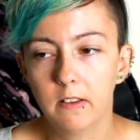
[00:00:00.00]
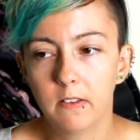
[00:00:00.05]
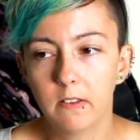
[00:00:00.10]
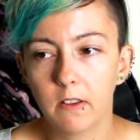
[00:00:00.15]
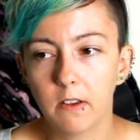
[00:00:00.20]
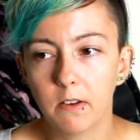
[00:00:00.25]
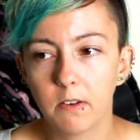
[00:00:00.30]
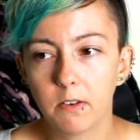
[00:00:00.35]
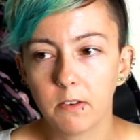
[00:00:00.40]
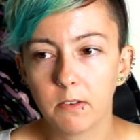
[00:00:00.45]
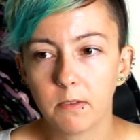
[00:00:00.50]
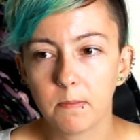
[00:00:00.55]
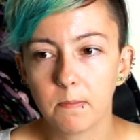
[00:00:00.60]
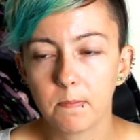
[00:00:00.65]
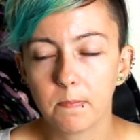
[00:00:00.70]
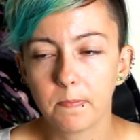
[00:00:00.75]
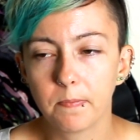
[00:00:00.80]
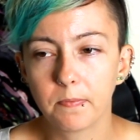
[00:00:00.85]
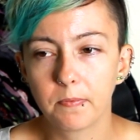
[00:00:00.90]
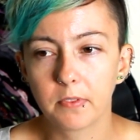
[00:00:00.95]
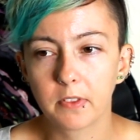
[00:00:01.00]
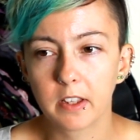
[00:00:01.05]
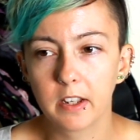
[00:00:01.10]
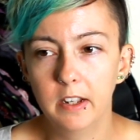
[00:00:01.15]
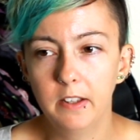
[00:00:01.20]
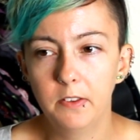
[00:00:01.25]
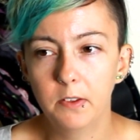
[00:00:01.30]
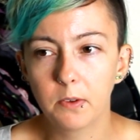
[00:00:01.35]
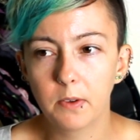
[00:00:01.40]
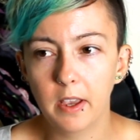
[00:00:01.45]
So
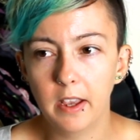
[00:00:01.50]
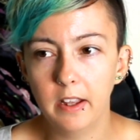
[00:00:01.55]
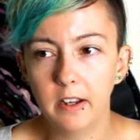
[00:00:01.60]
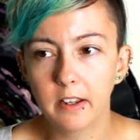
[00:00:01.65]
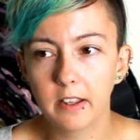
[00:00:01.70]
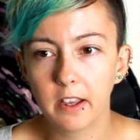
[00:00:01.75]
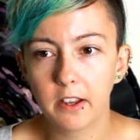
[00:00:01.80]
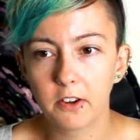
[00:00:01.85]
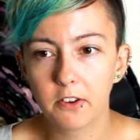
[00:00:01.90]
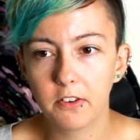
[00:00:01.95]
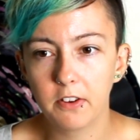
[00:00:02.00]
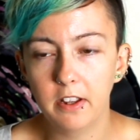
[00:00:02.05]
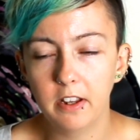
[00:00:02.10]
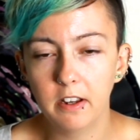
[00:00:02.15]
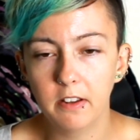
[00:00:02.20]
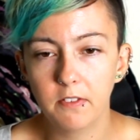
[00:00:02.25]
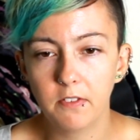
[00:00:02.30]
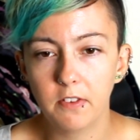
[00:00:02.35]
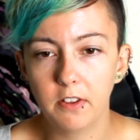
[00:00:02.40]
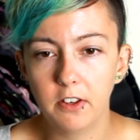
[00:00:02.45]
it's okay to get creative